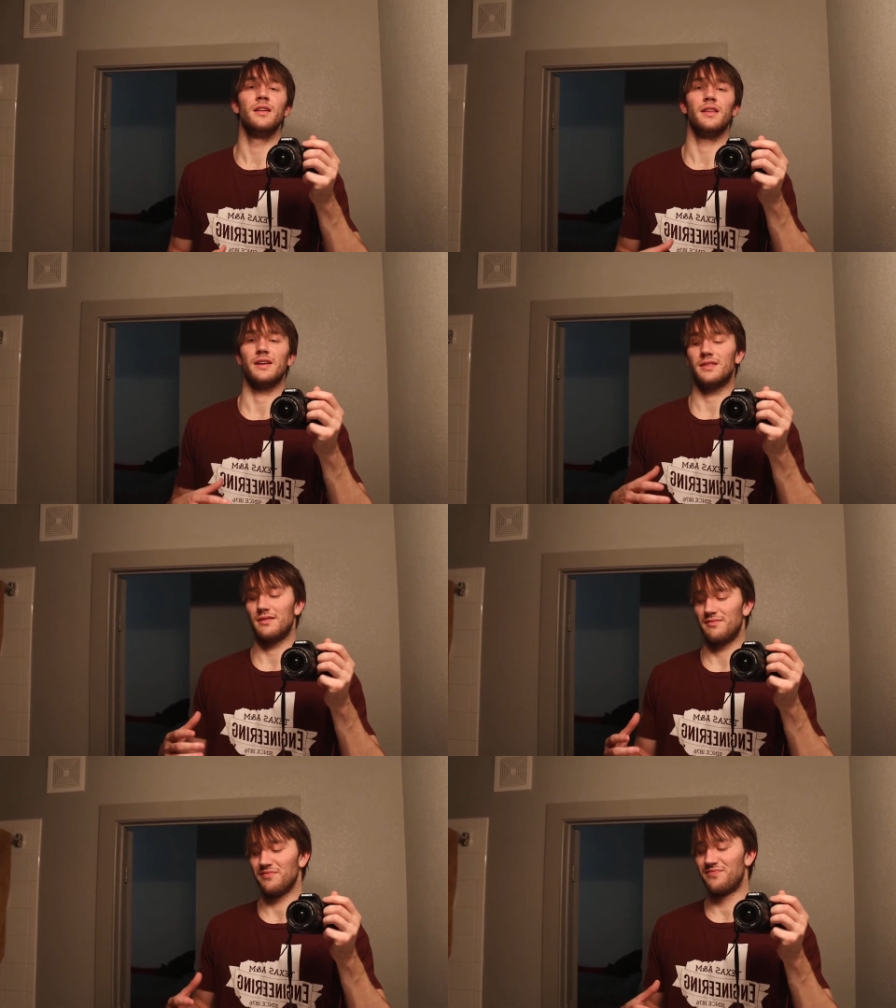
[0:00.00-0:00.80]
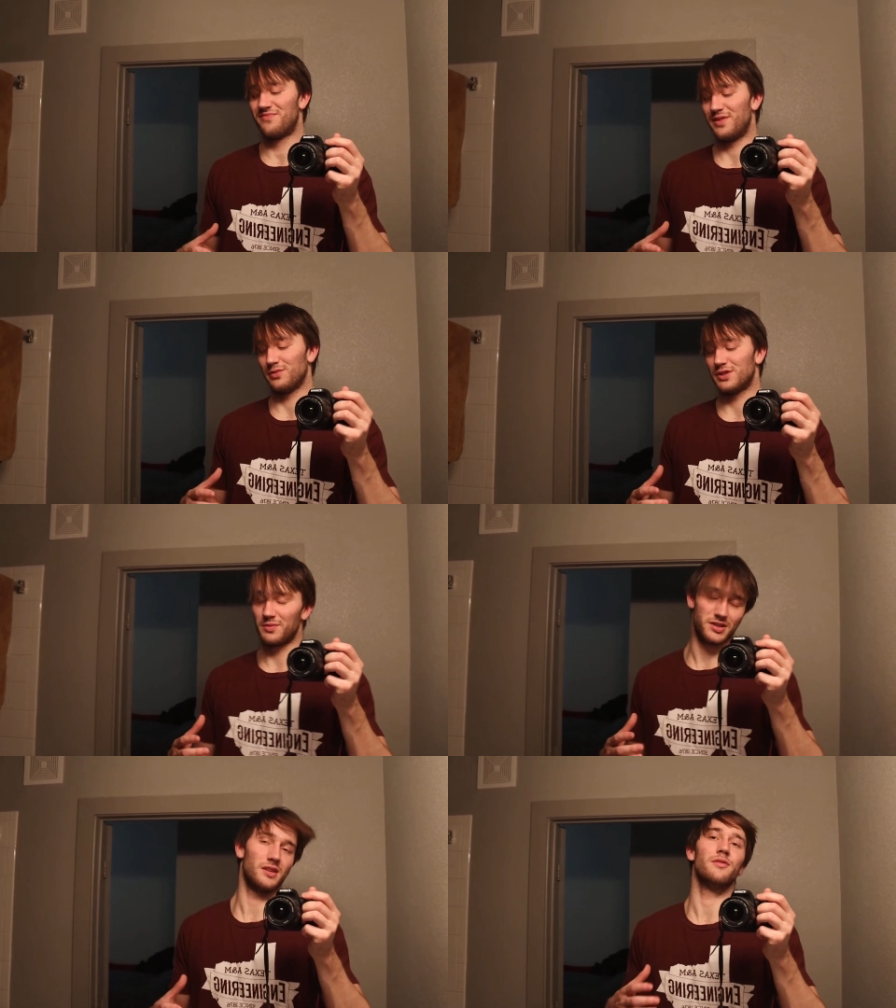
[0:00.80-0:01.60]
Like there's so
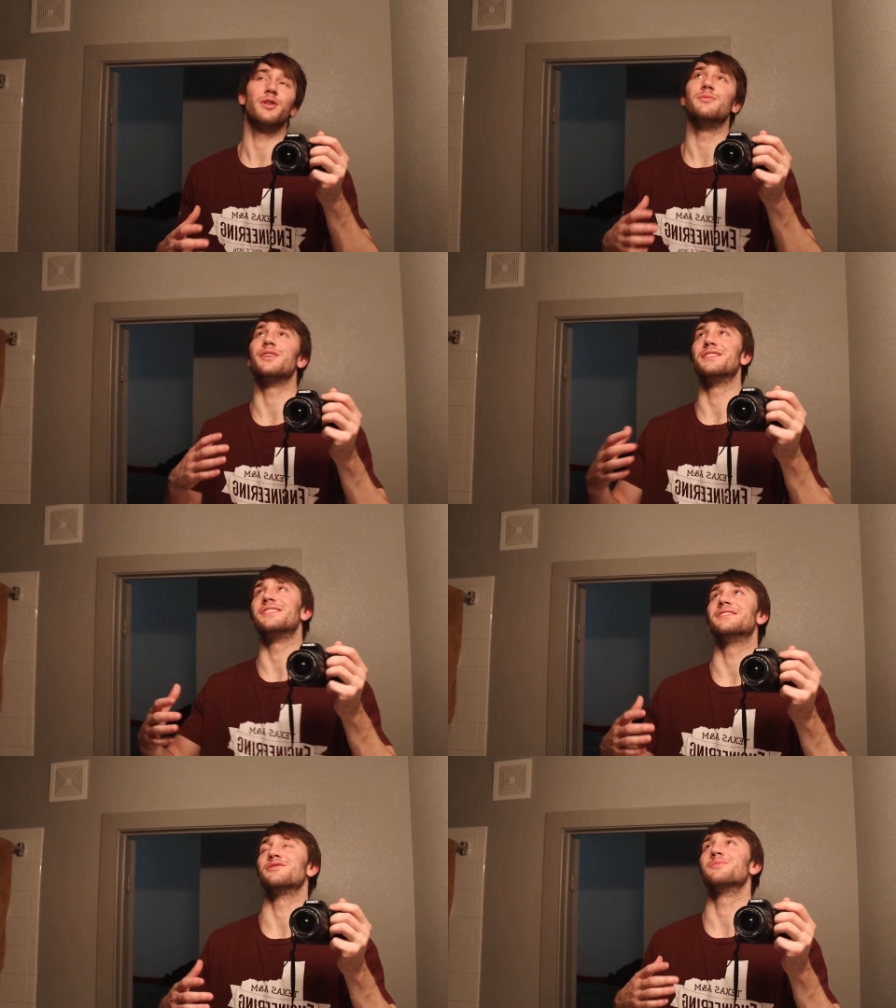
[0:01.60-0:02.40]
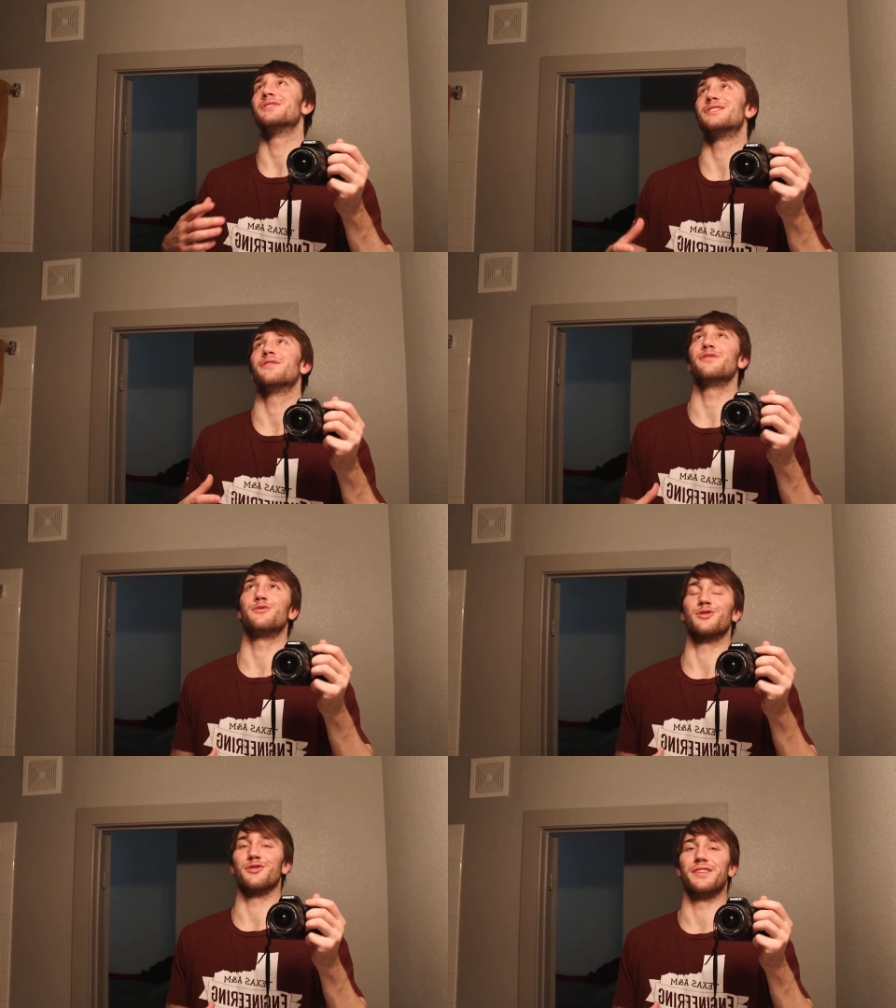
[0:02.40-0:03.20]
much, what I'm trying to say is there's so much stuff in the
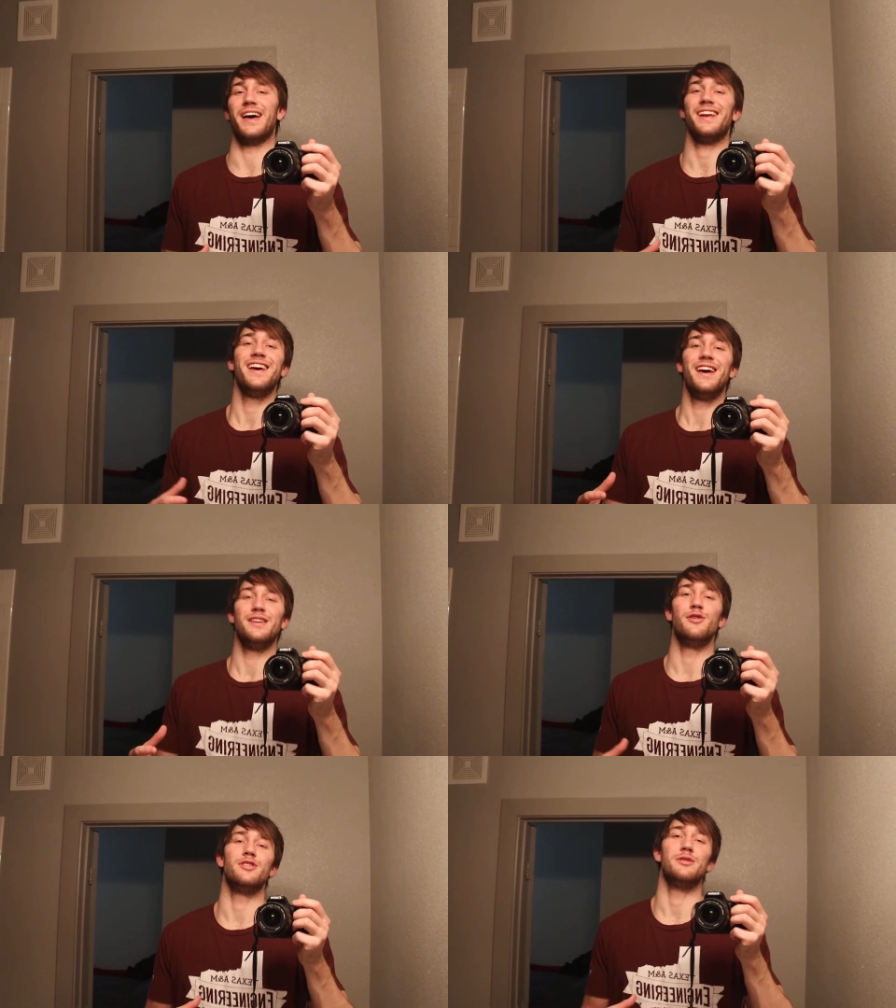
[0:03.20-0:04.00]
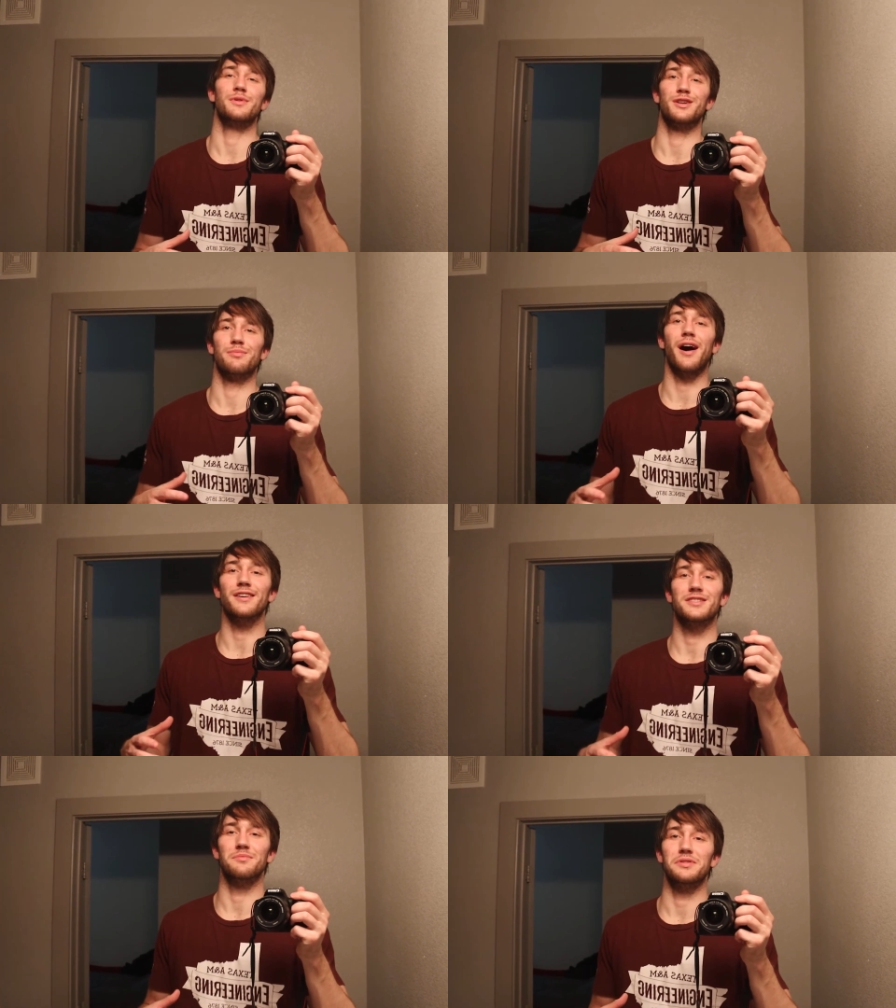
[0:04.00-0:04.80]
world that no human could
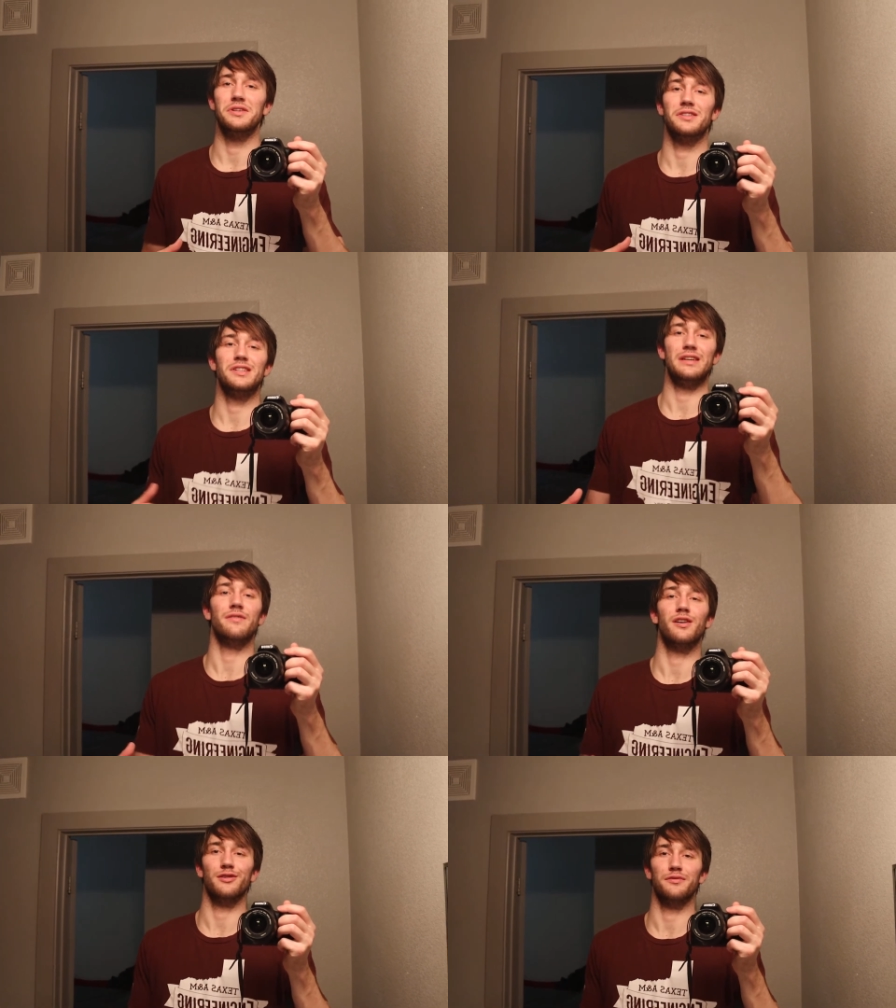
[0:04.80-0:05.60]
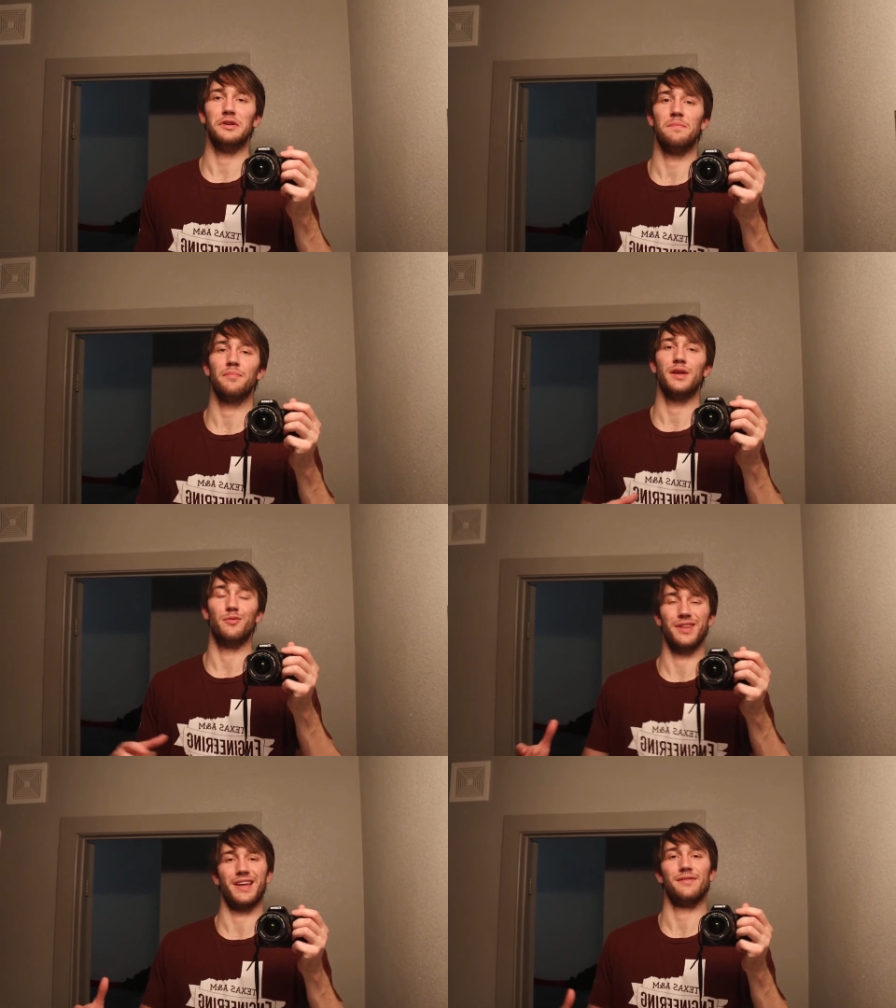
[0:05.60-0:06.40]
possibly achieve all of it
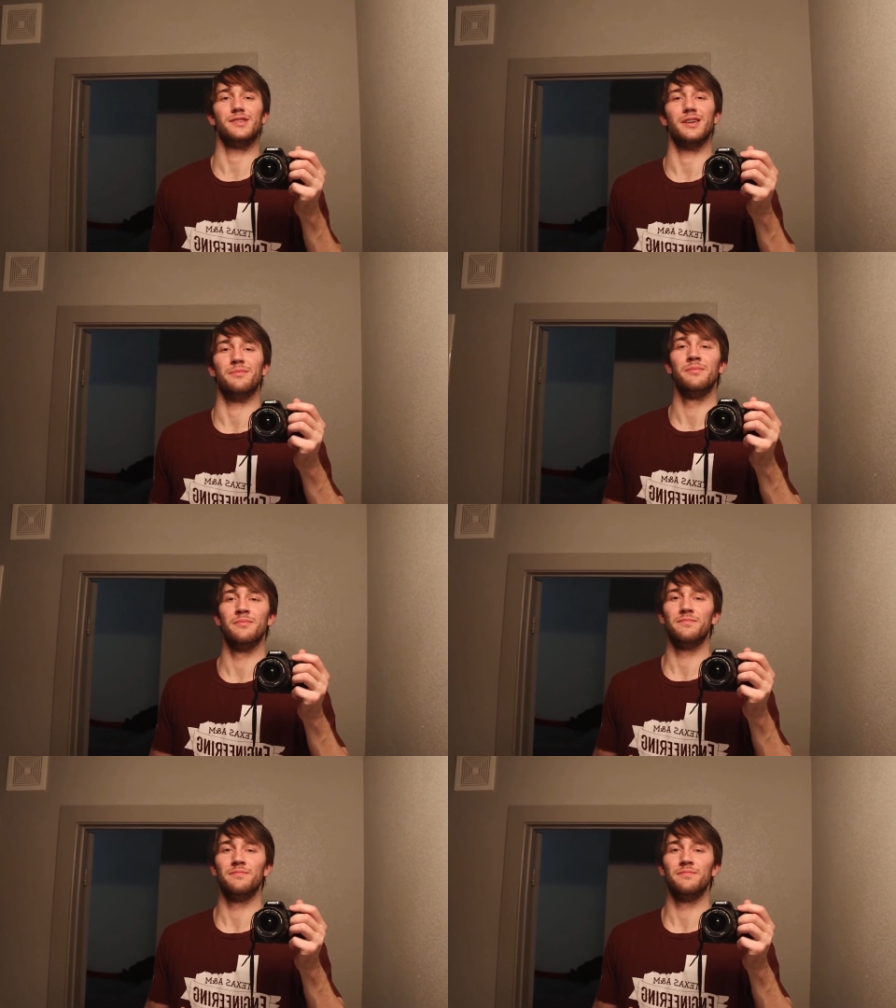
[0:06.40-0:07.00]
in one lifetime.